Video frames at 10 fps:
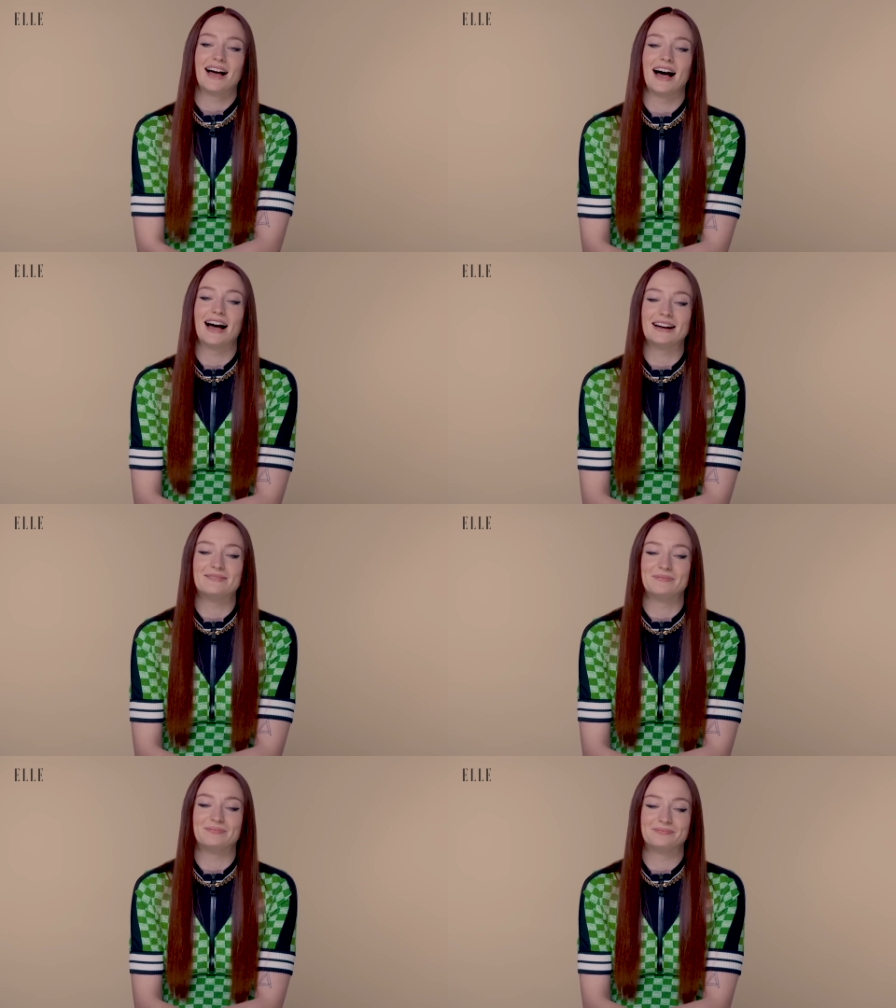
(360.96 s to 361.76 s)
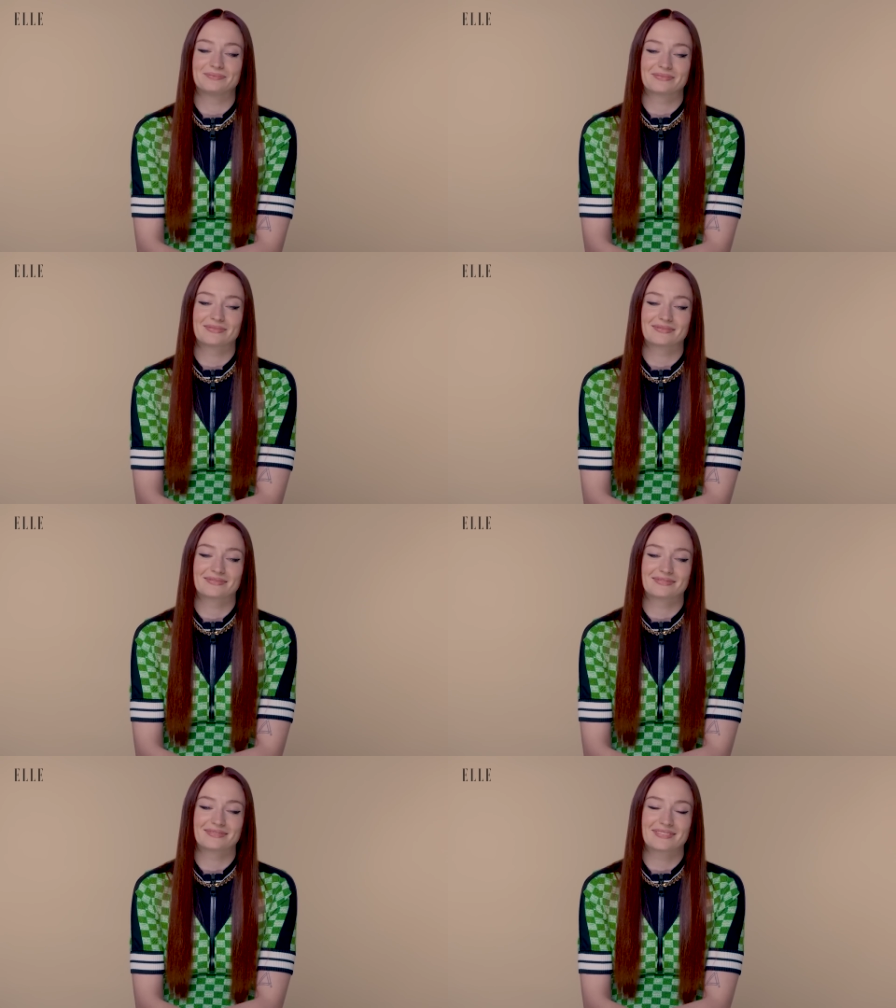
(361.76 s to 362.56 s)
Um,
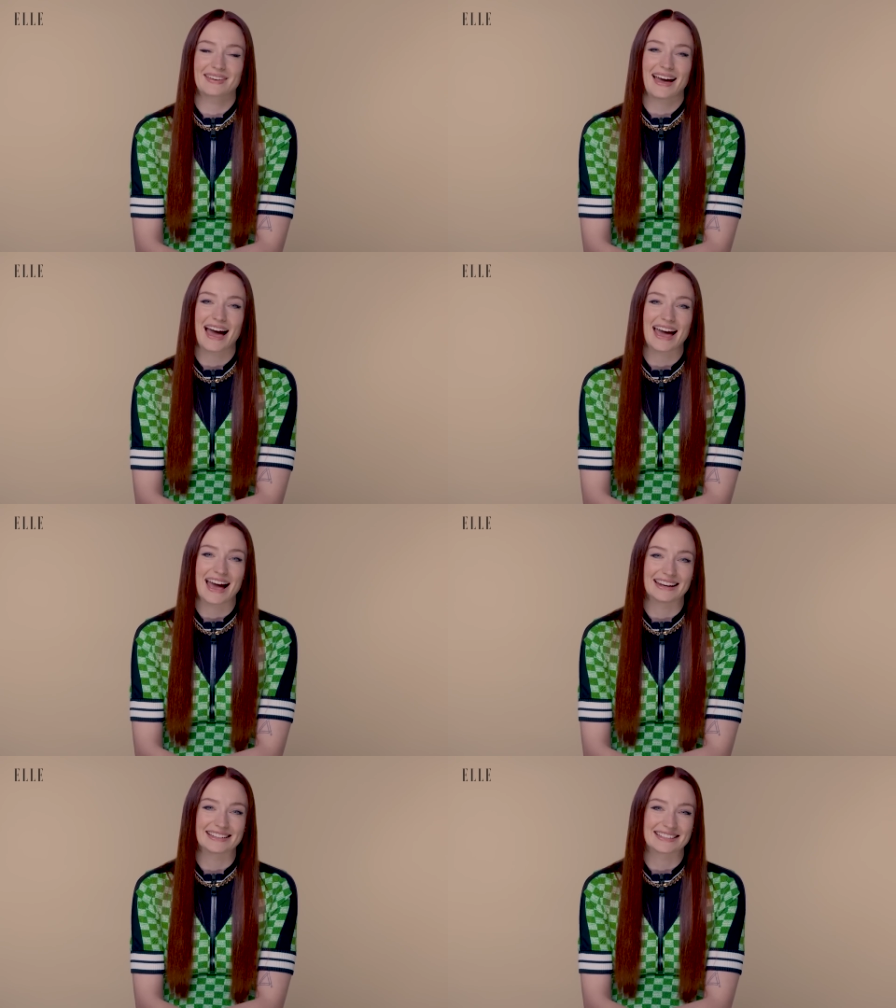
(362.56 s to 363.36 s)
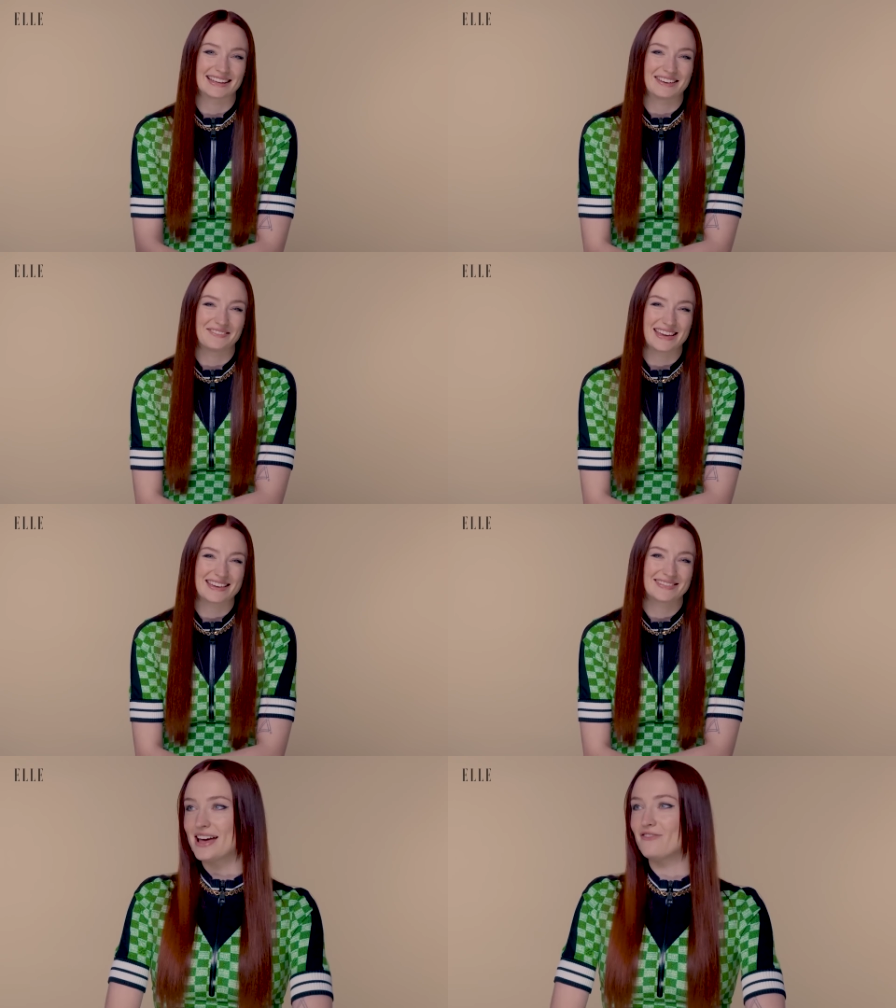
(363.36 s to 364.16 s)
hi, Alex, I love
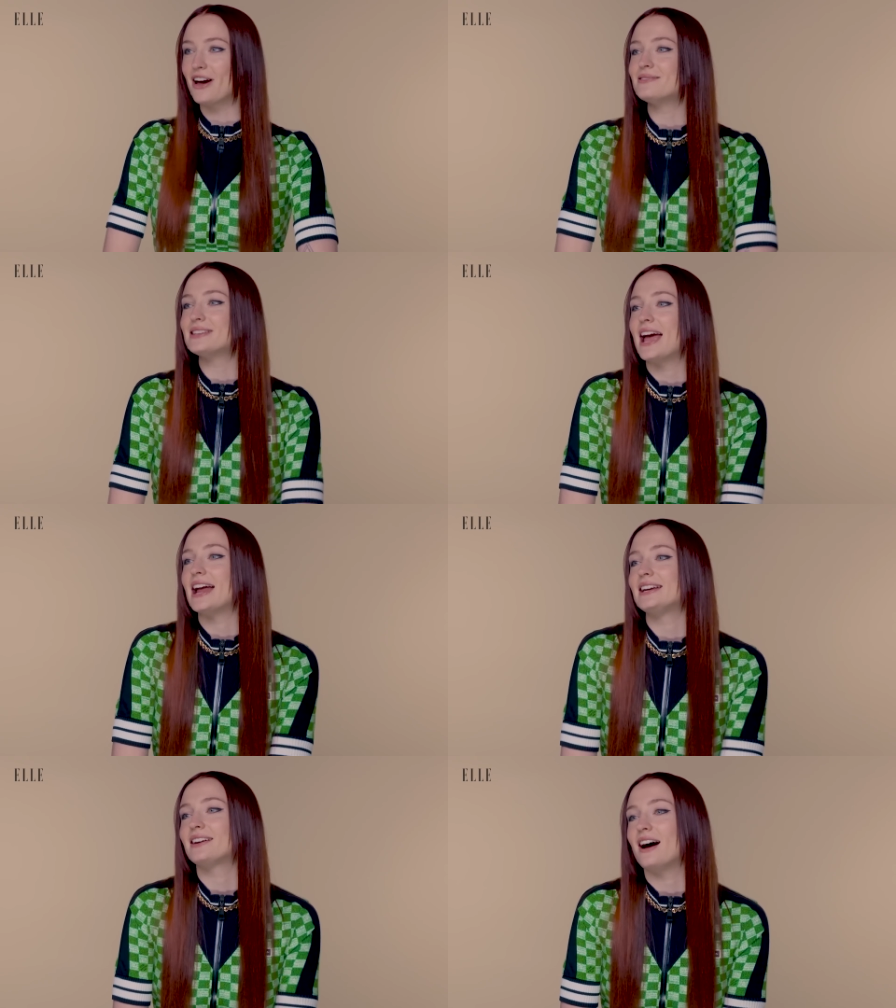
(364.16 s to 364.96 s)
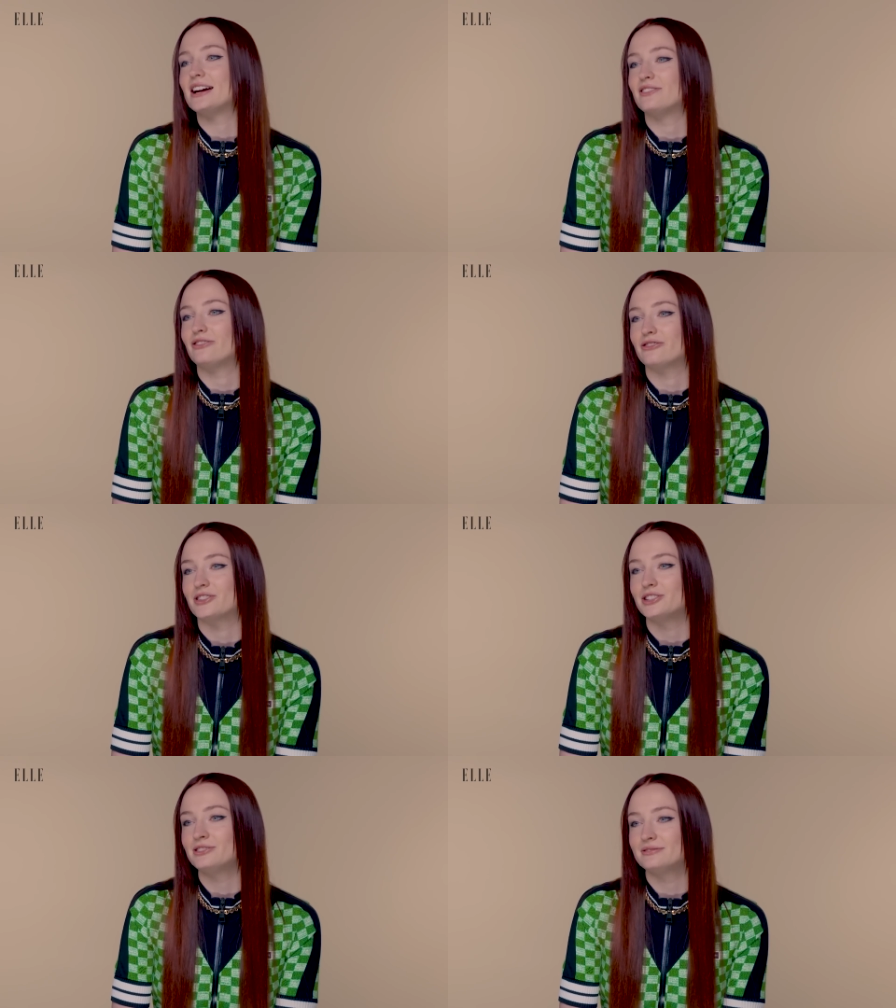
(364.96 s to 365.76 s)
you. If I was any kind of
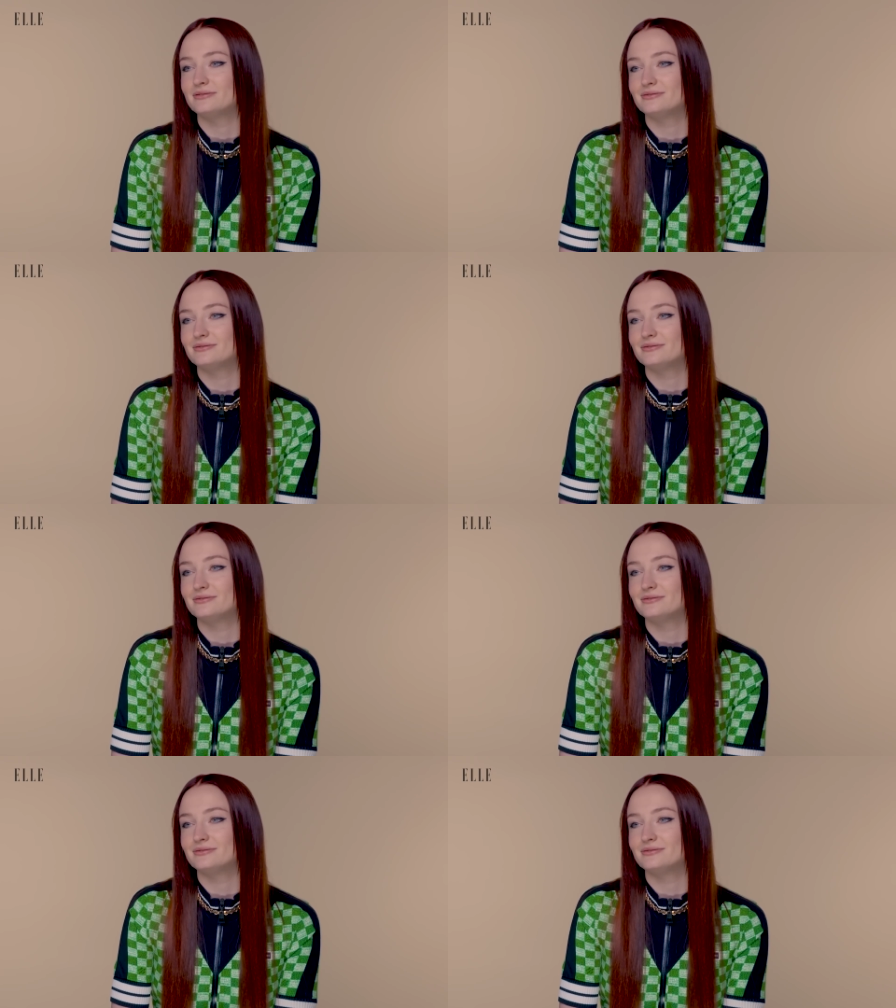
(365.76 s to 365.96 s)
fruit,